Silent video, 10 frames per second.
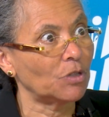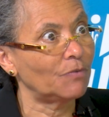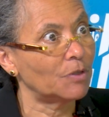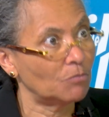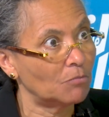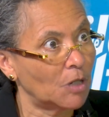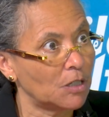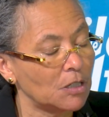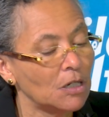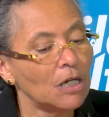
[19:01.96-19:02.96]
or even
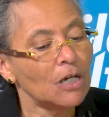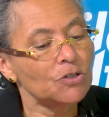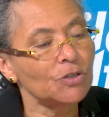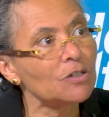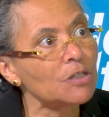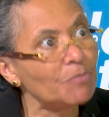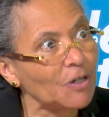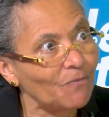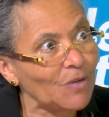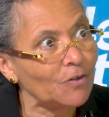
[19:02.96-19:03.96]
money. So there's a
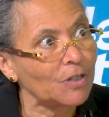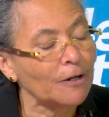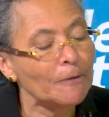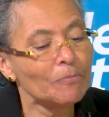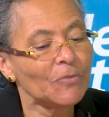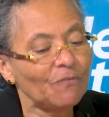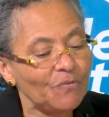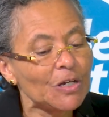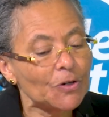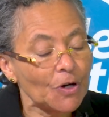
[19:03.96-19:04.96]
big fear
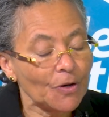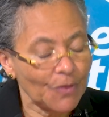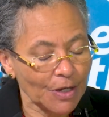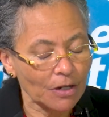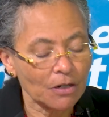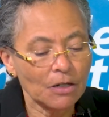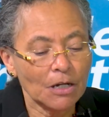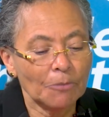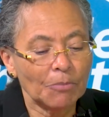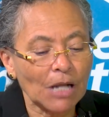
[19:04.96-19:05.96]

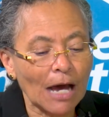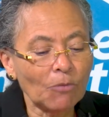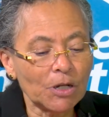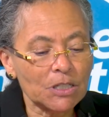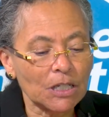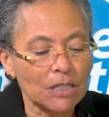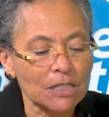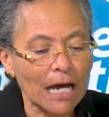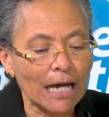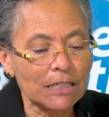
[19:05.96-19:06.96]
there. But I want to say
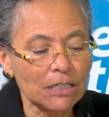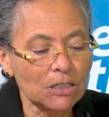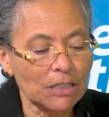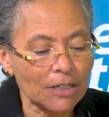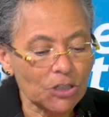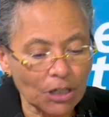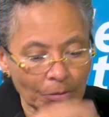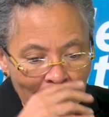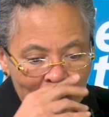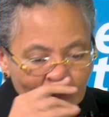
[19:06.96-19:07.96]
this, I didn't yet share
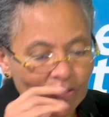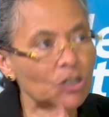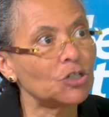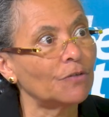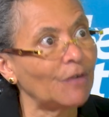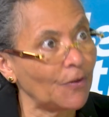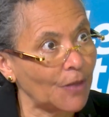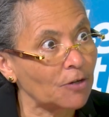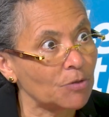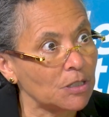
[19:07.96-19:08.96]
my definition of health
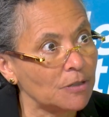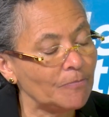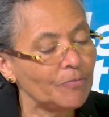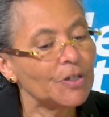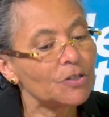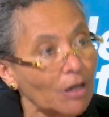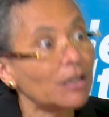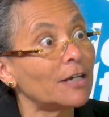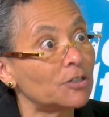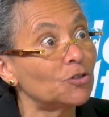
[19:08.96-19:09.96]
equity. So
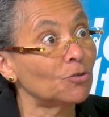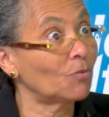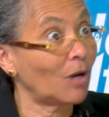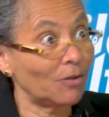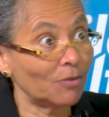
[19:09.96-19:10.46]
I'd like to do it